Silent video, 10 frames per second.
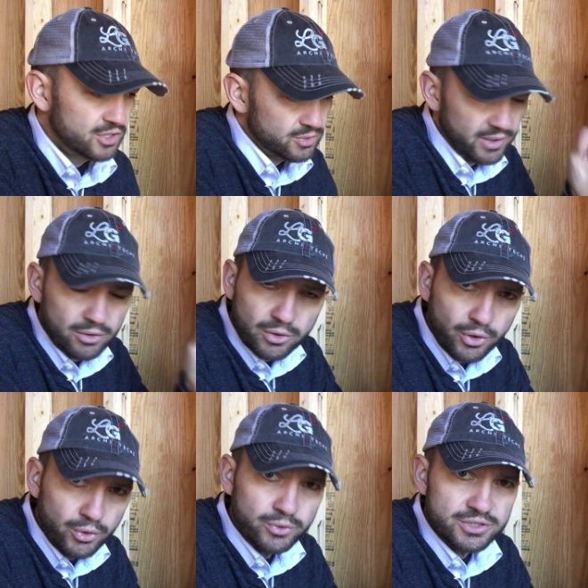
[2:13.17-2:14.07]
So we don't
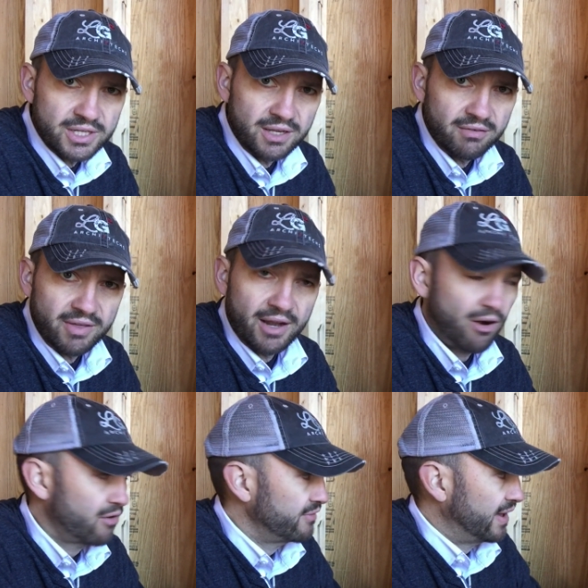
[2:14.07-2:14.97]
lose any of that
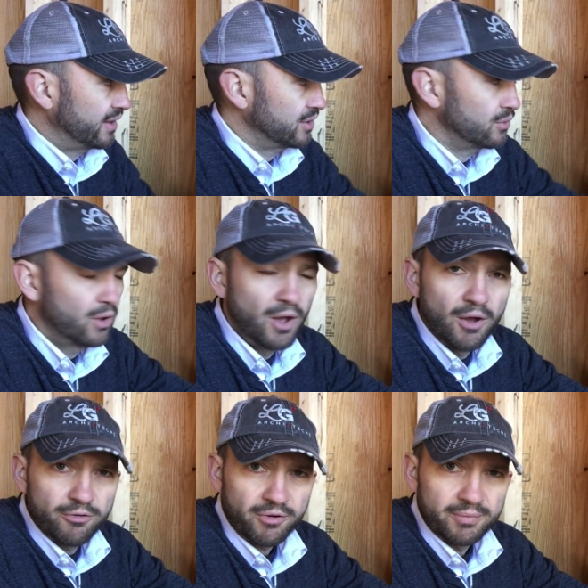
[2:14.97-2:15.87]
R value
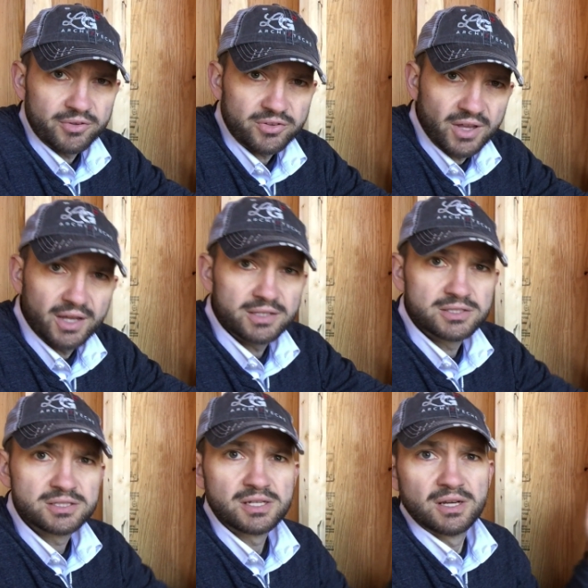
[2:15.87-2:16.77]
from the
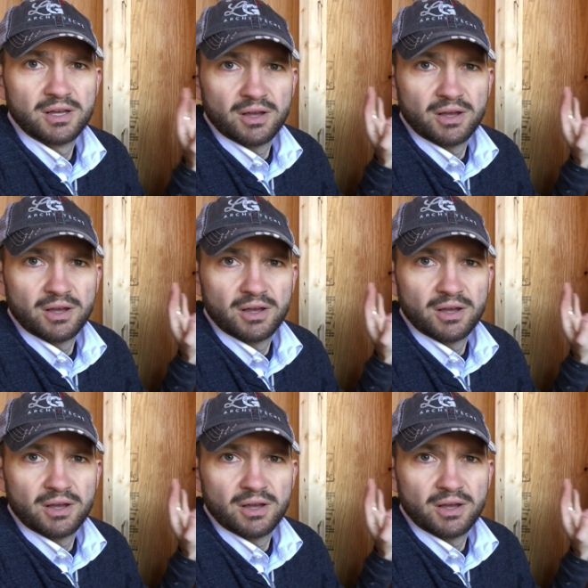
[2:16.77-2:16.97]
studs